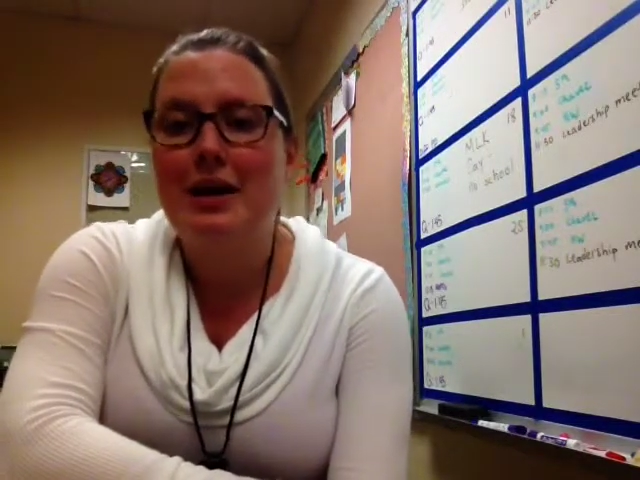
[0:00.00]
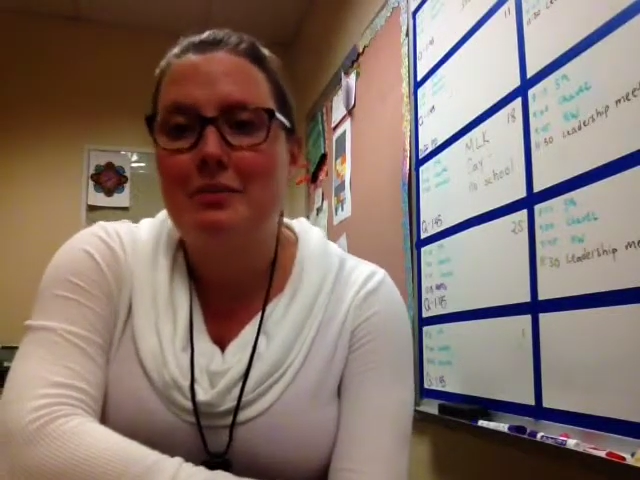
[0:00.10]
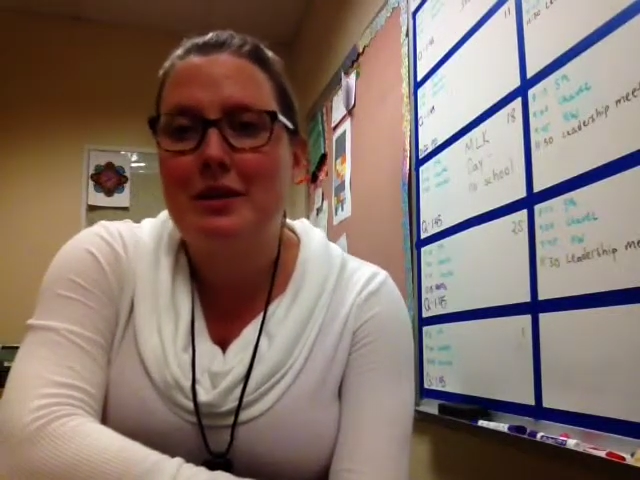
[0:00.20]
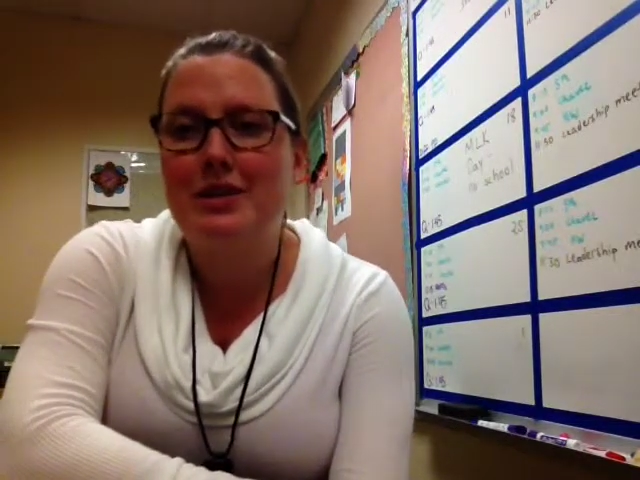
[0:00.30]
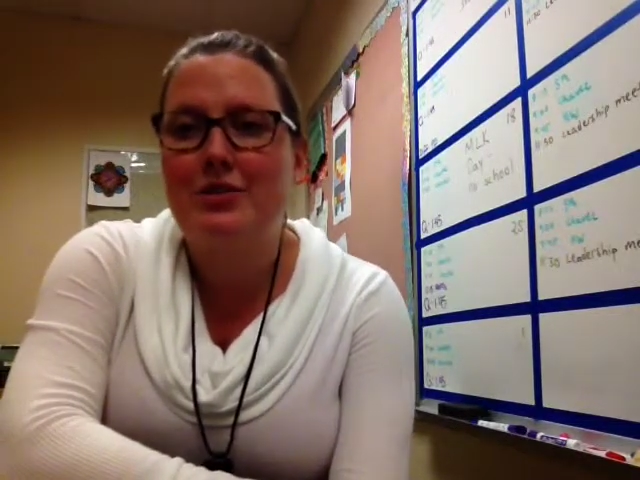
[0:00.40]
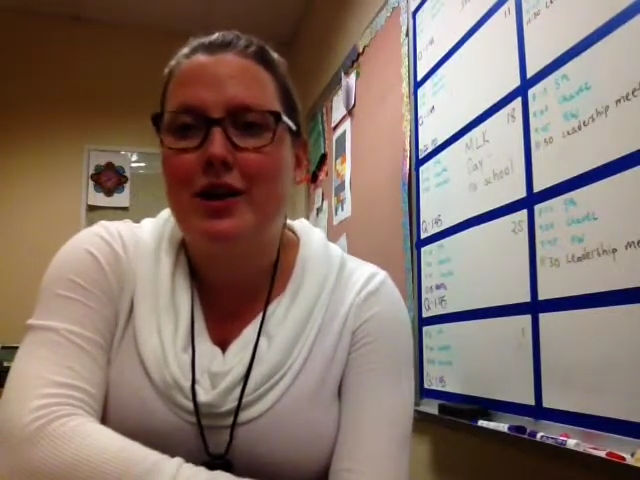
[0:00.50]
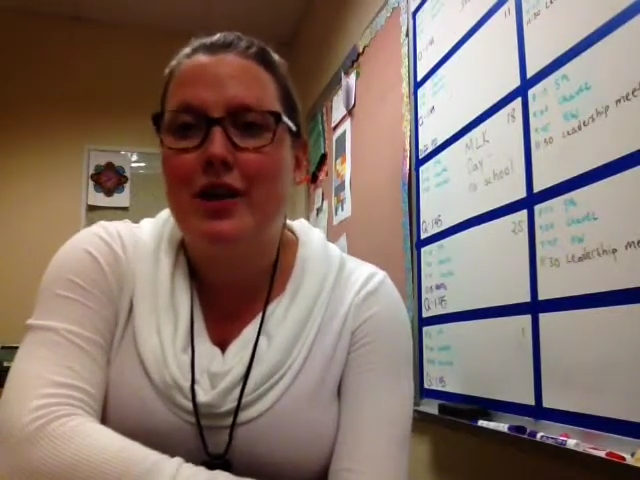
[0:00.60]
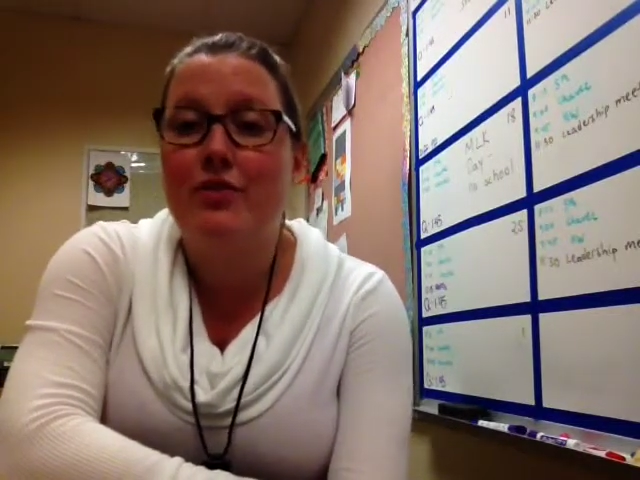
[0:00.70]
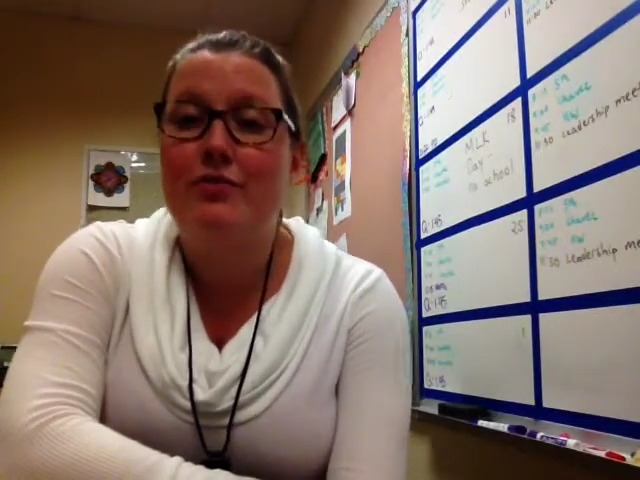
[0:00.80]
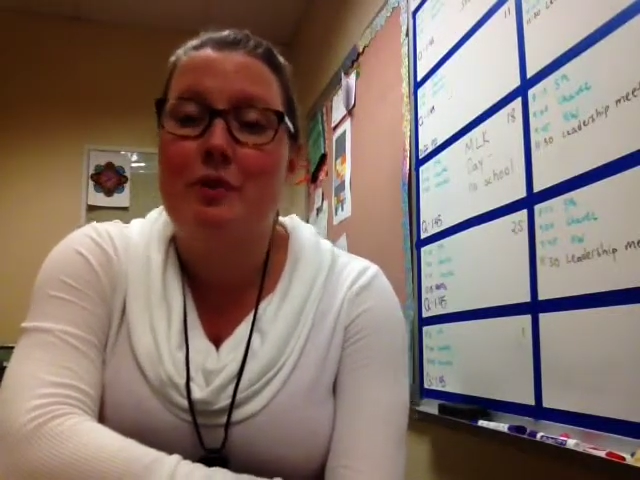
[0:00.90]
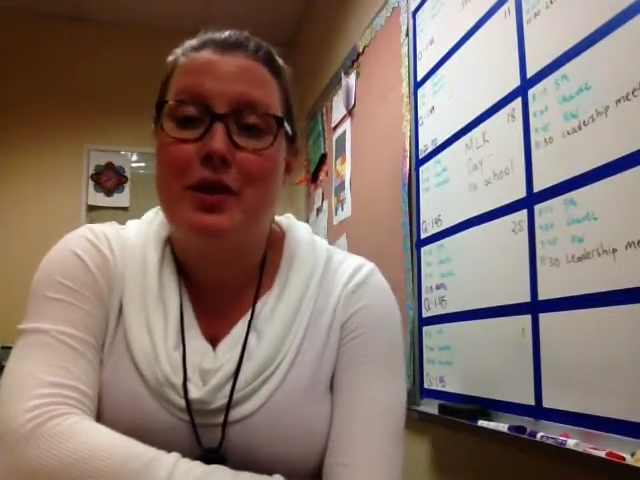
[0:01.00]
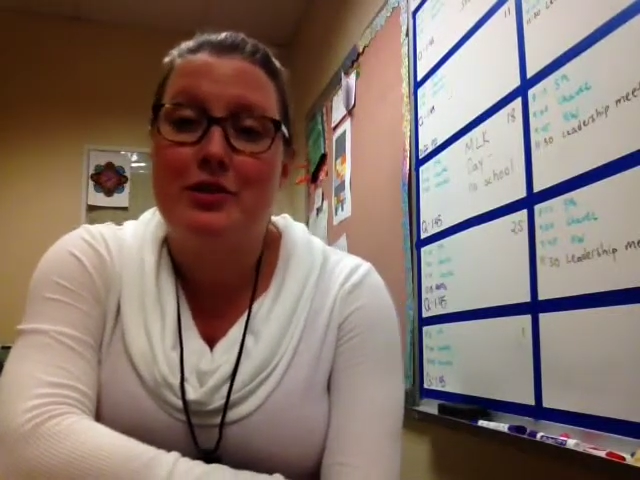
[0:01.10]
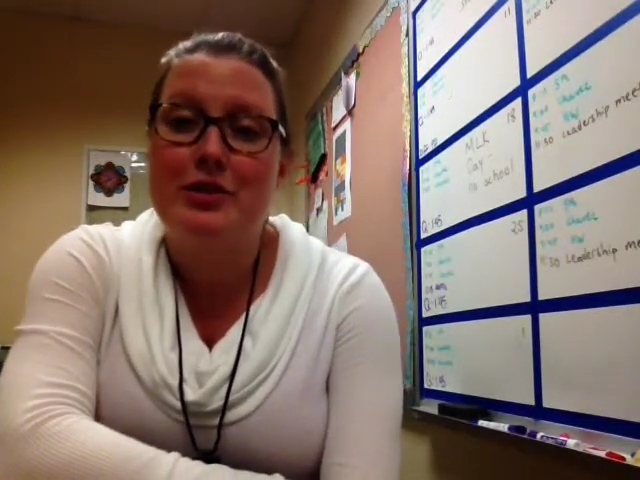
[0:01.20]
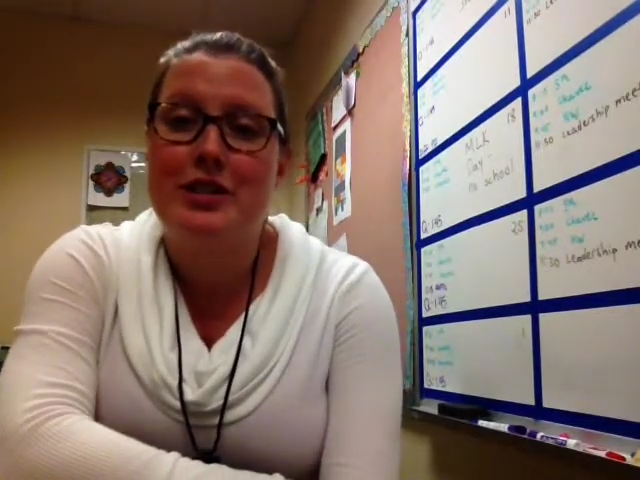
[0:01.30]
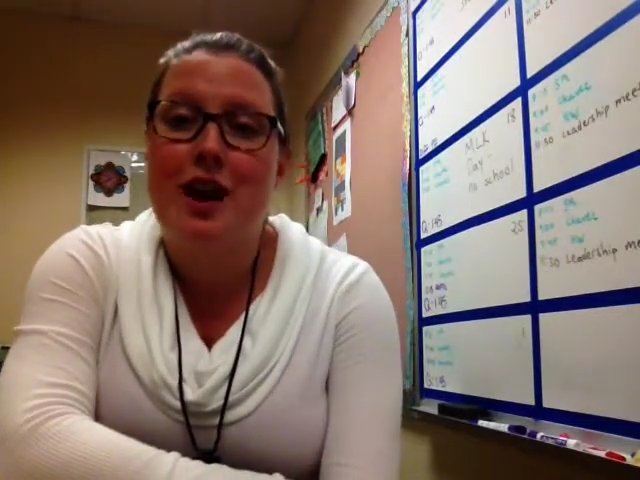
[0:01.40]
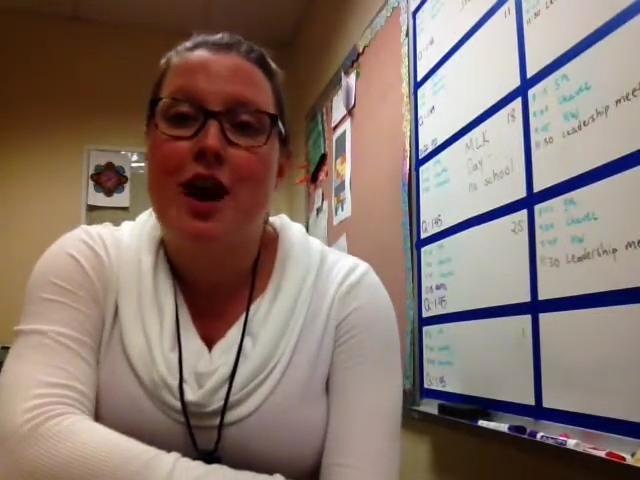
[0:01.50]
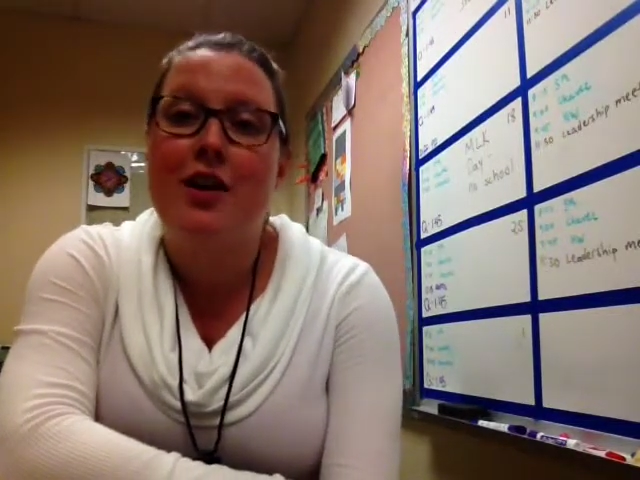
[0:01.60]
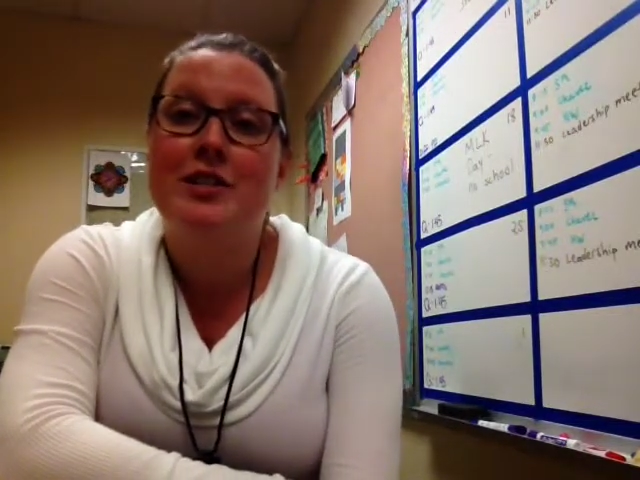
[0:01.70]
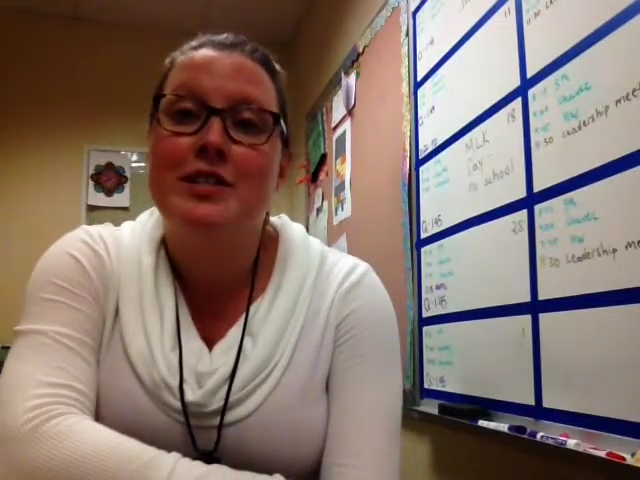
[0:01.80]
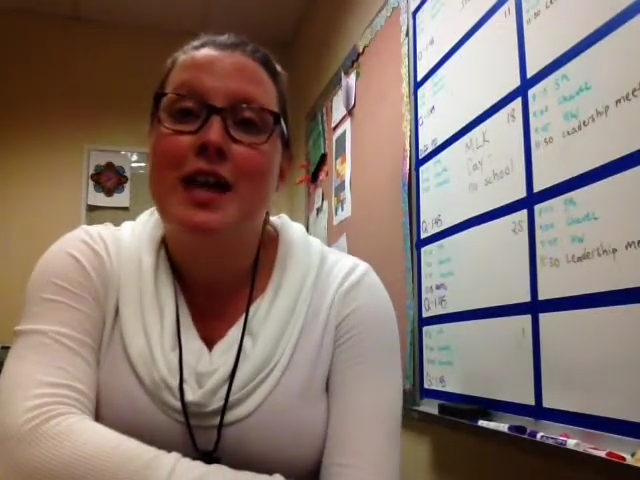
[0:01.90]
administrator, from other
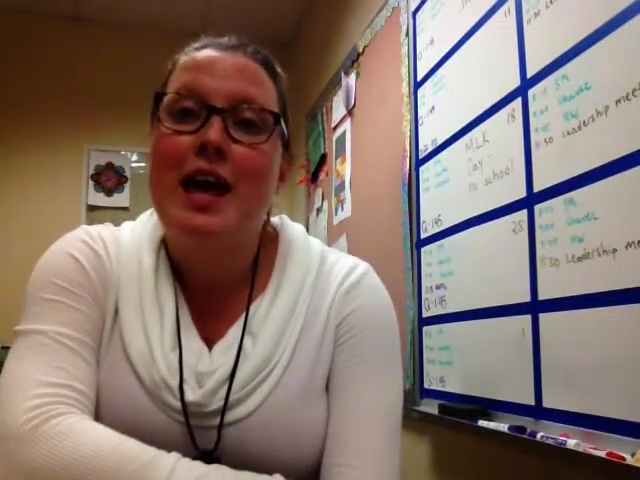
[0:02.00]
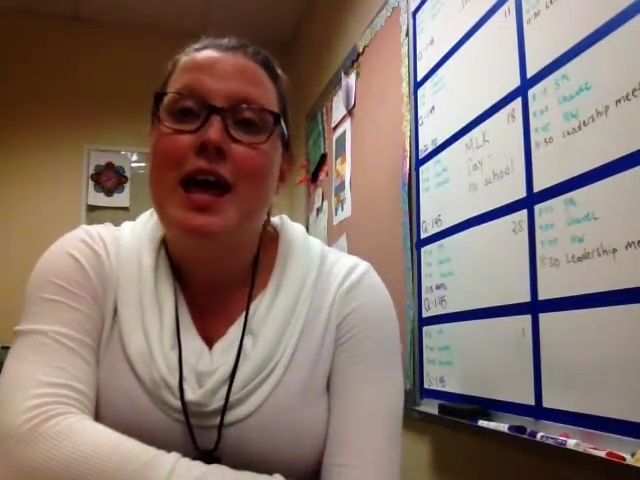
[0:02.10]
DRs.